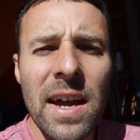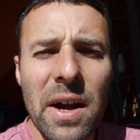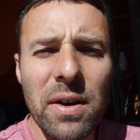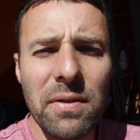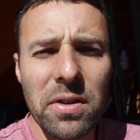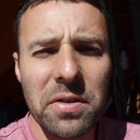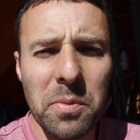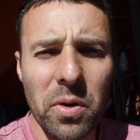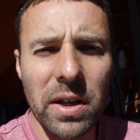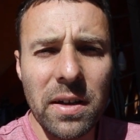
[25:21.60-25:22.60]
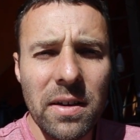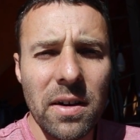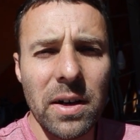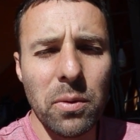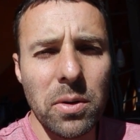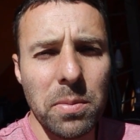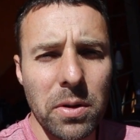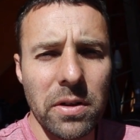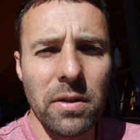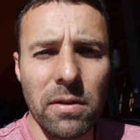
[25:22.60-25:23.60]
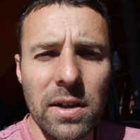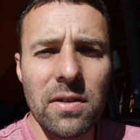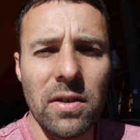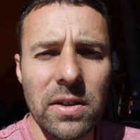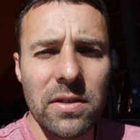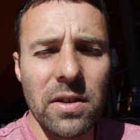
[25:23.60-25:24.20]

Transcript: However, this morning I will put in the grease lines,